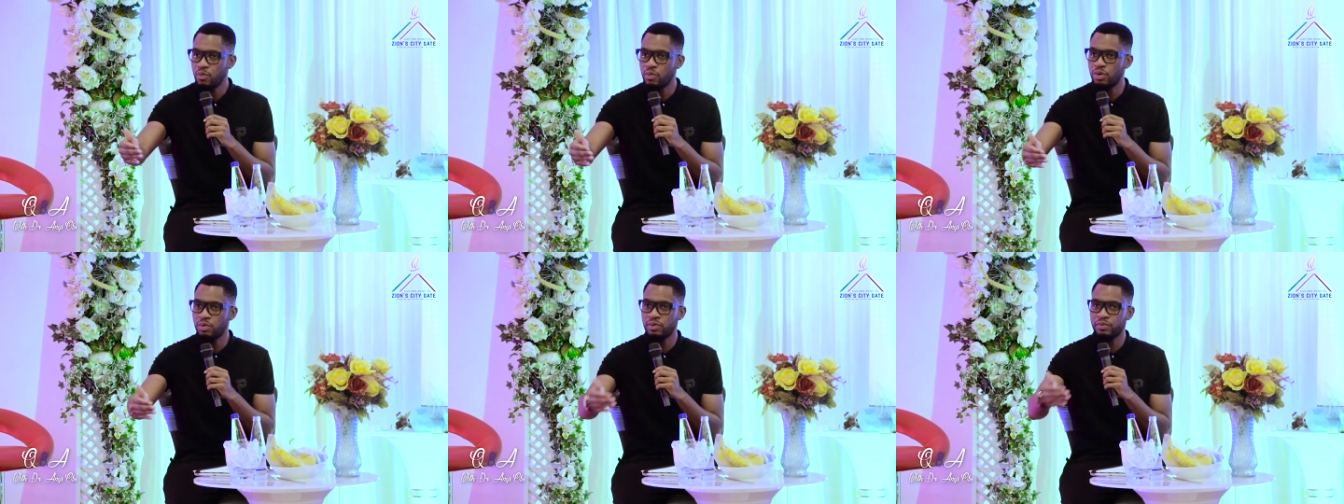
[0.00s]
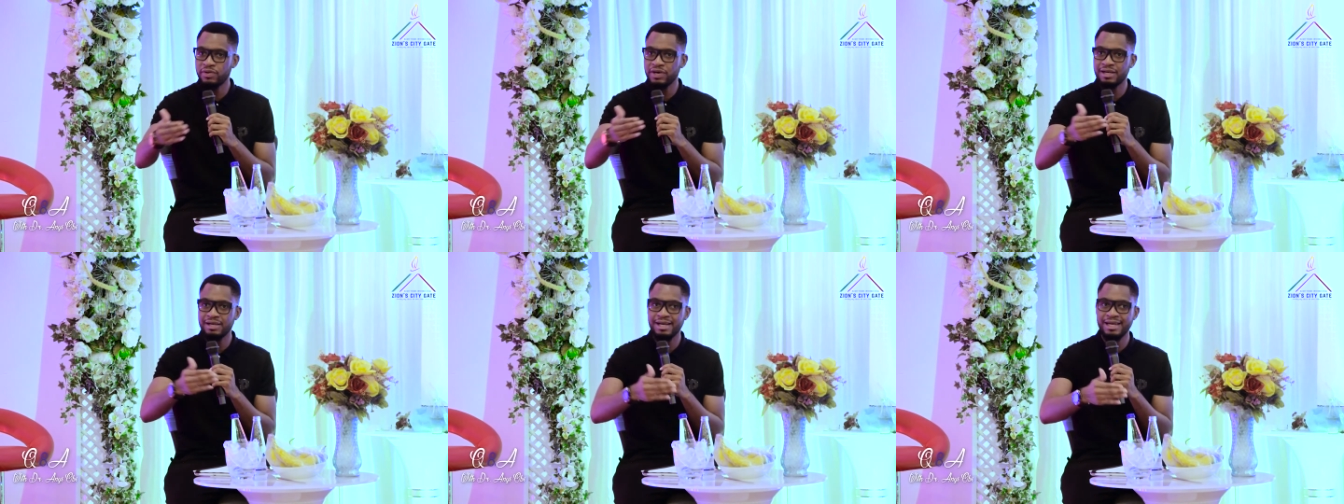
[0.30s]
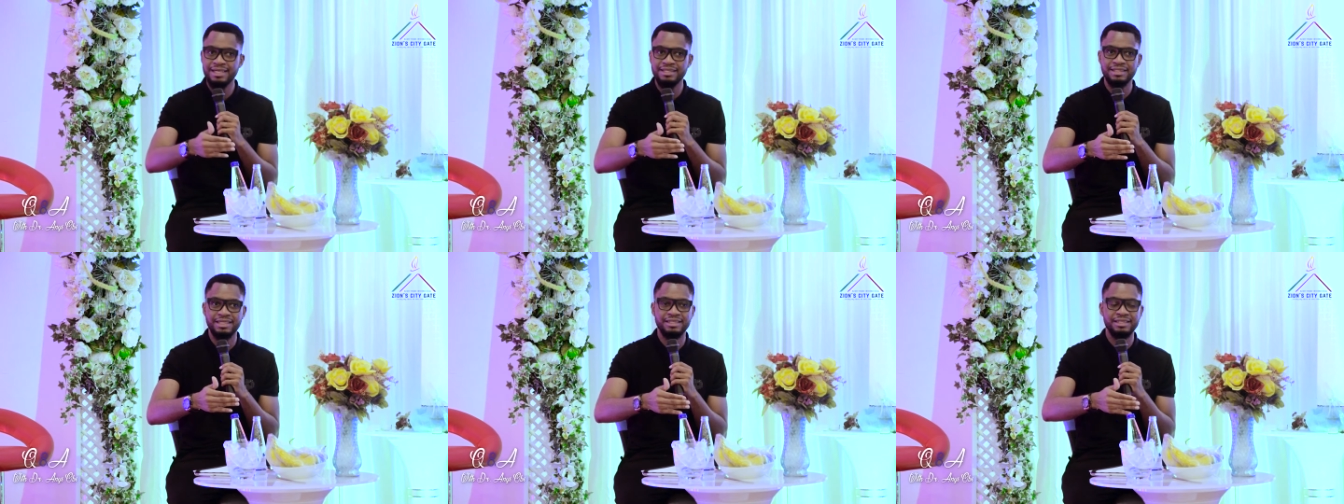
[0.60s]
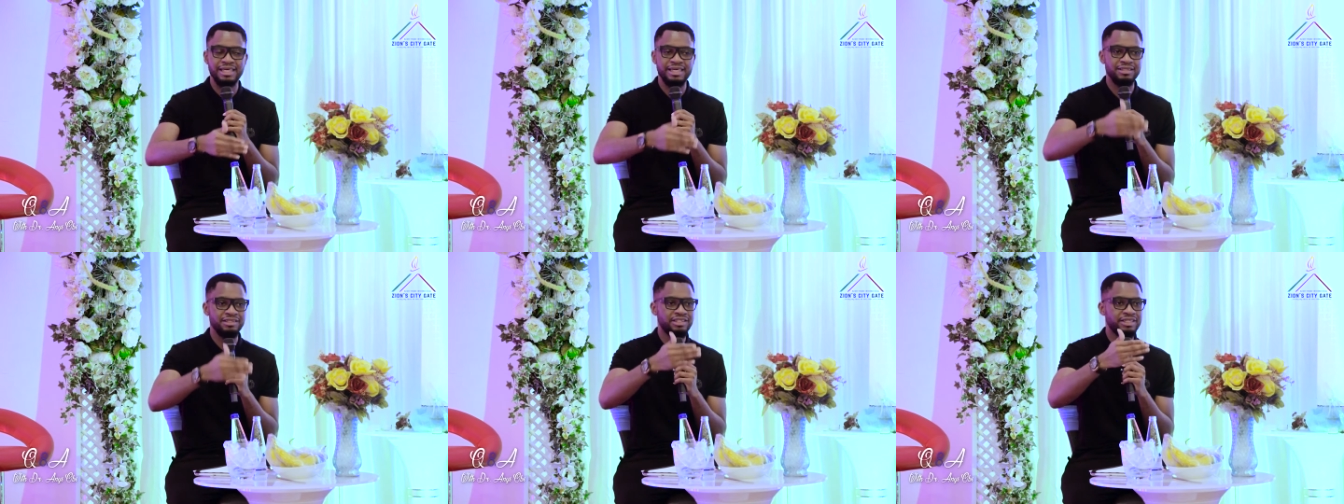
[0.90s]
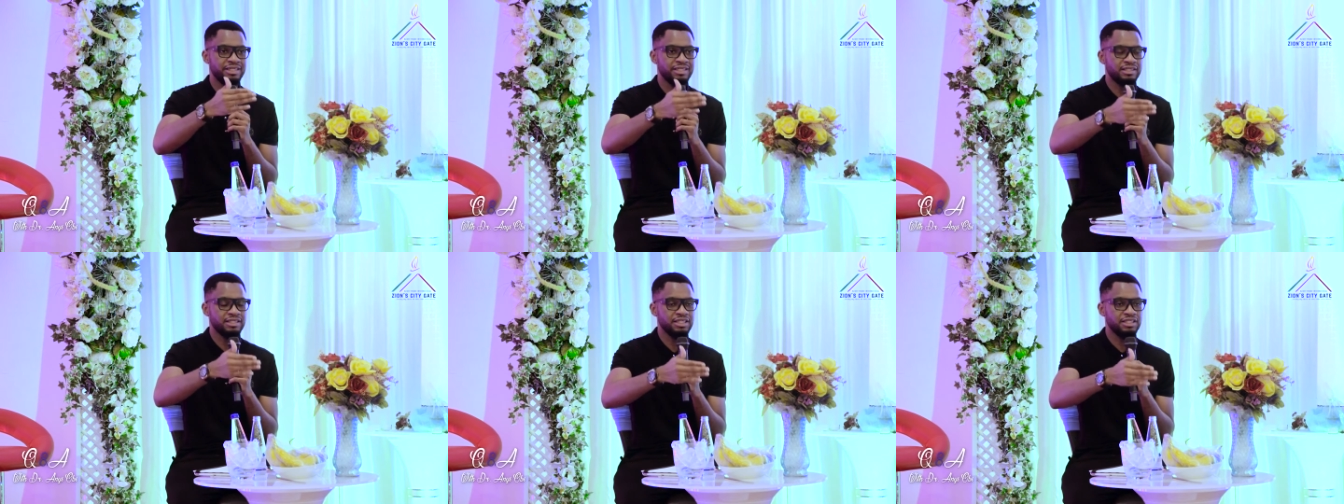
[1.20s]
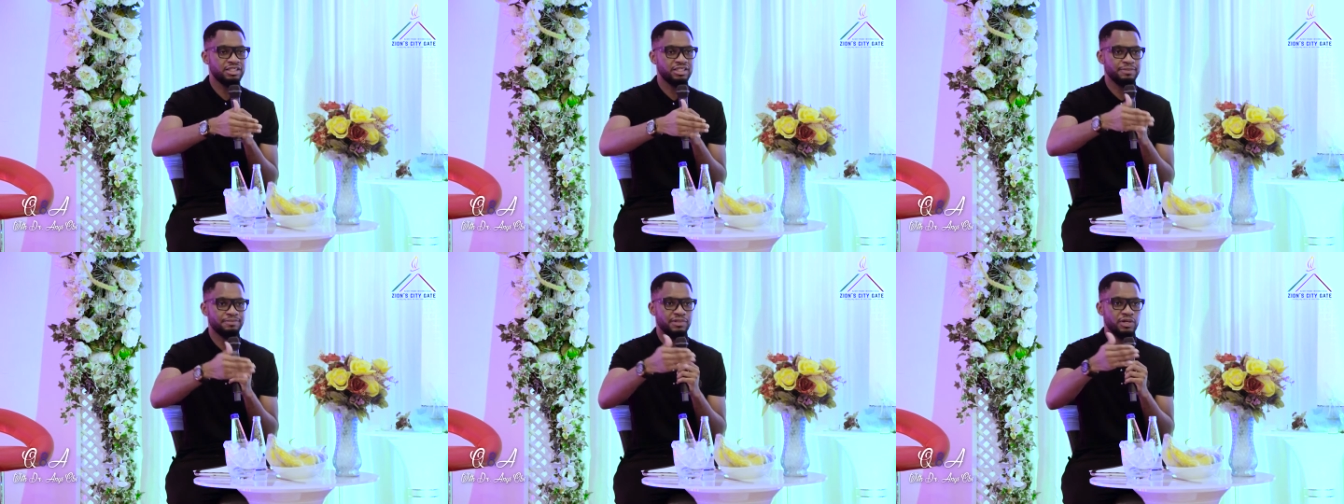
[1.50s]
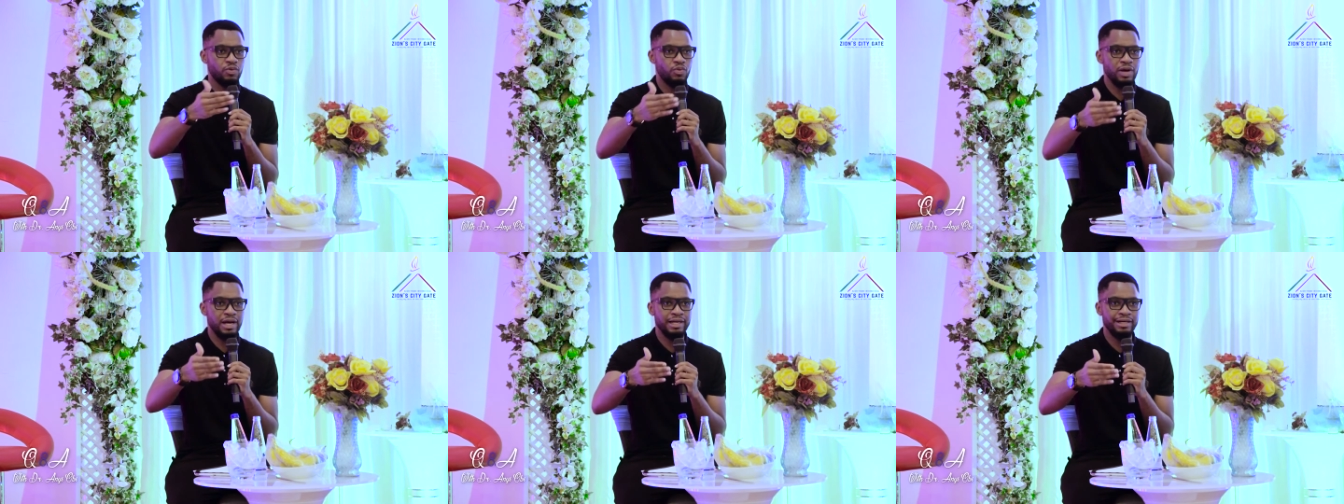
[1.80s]
we will realize that in Genesis
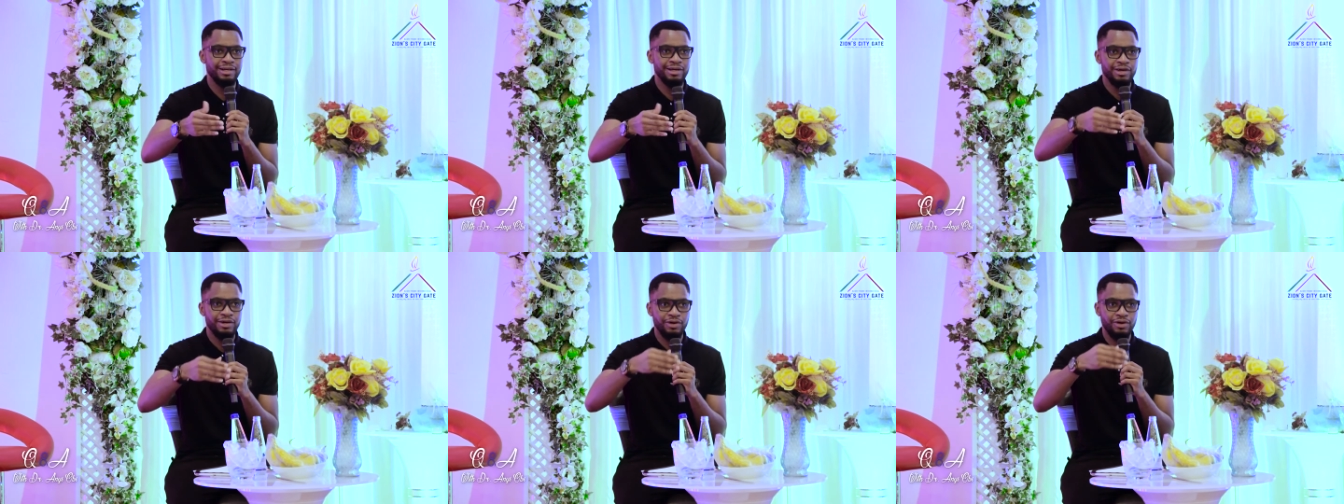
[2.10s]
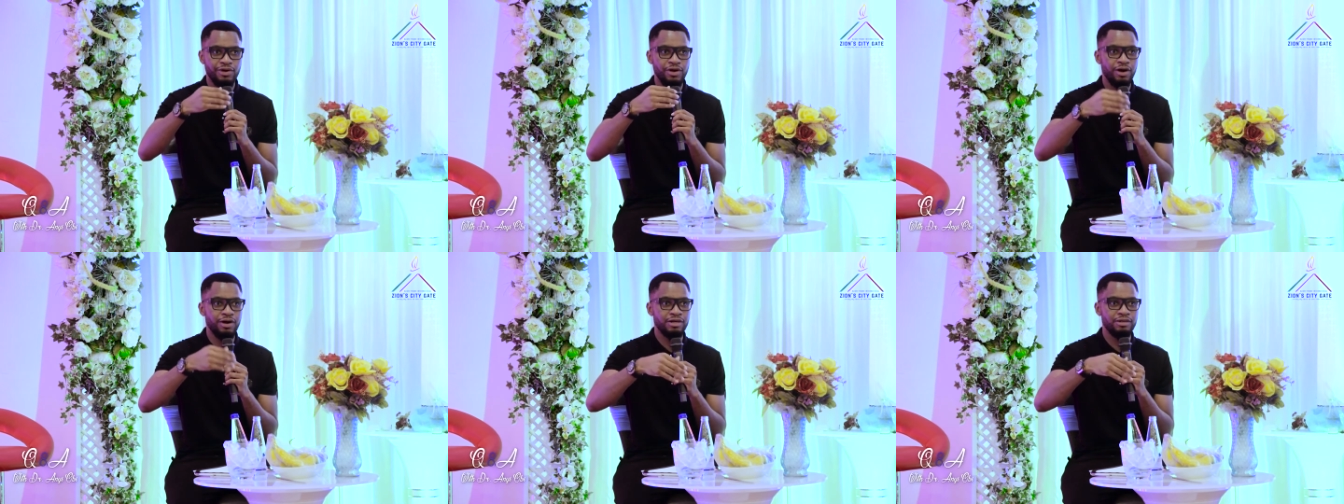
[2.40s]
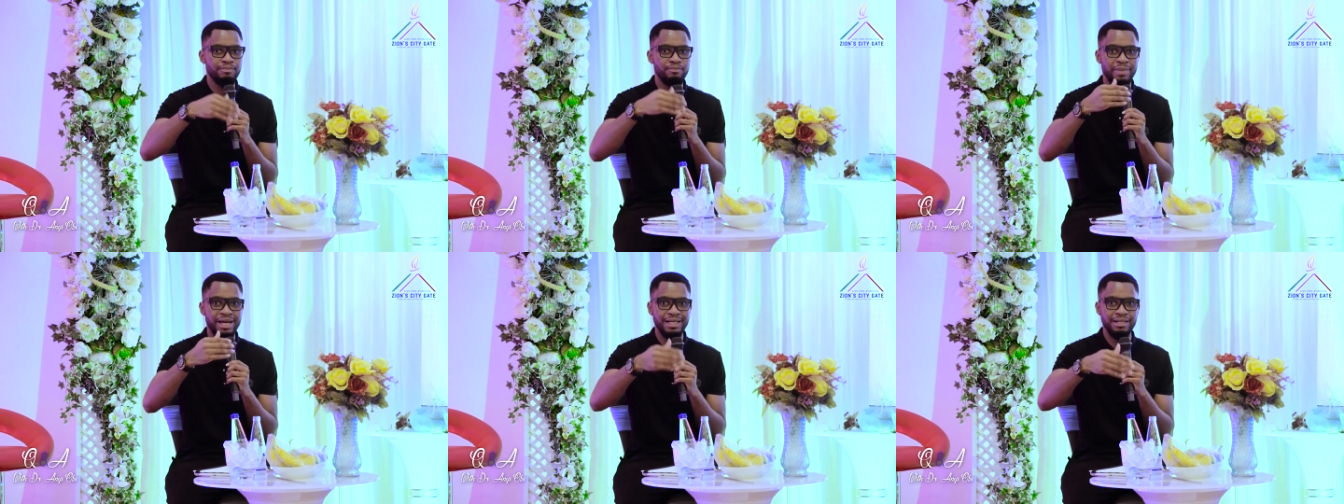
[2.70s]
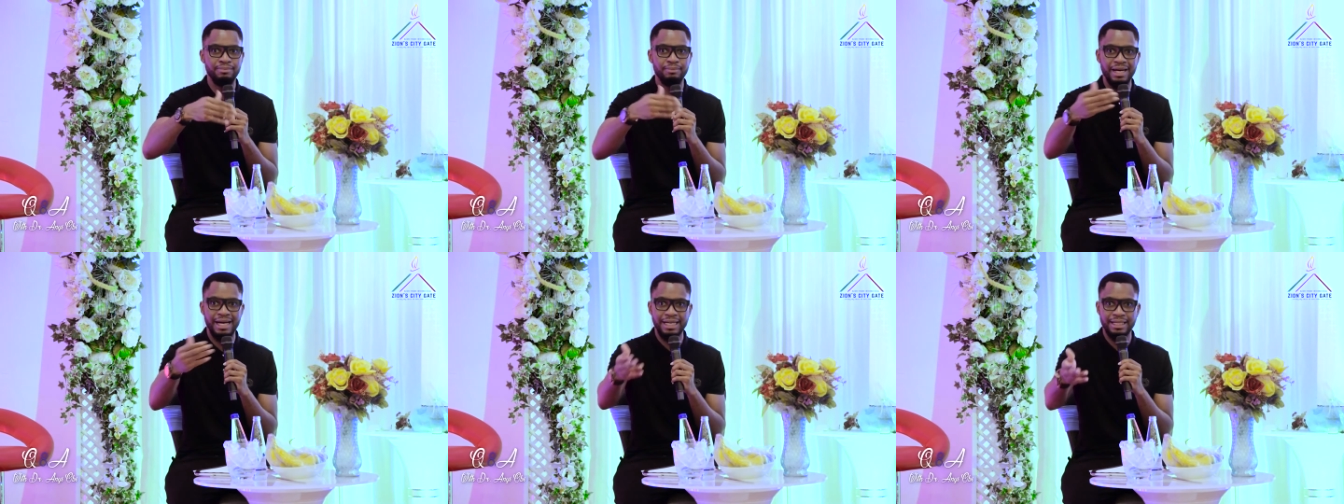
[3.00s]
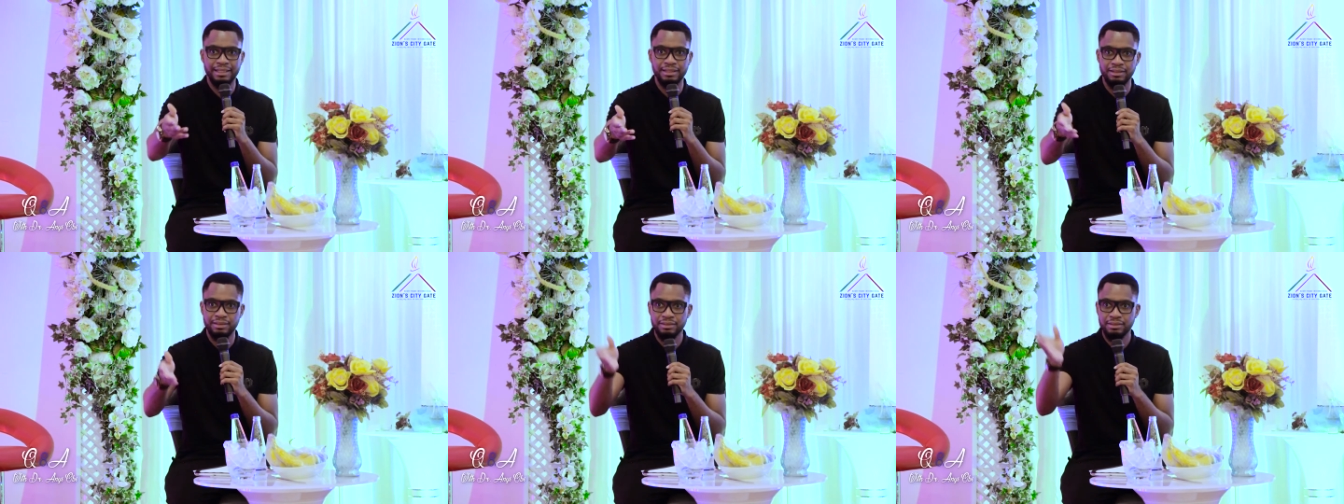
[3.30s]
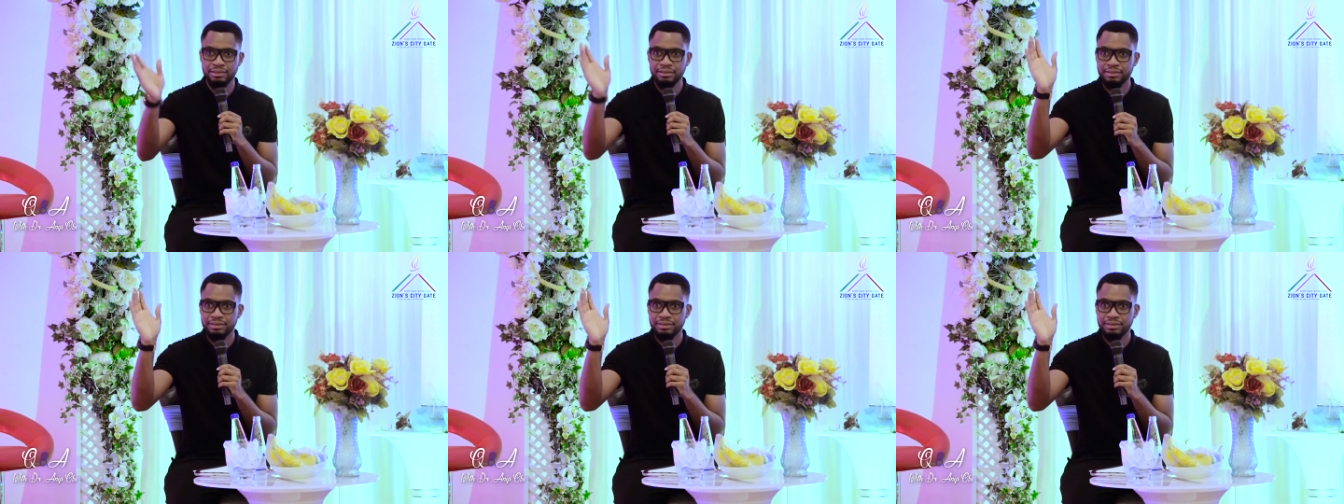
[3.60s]
chapter 1, God made man.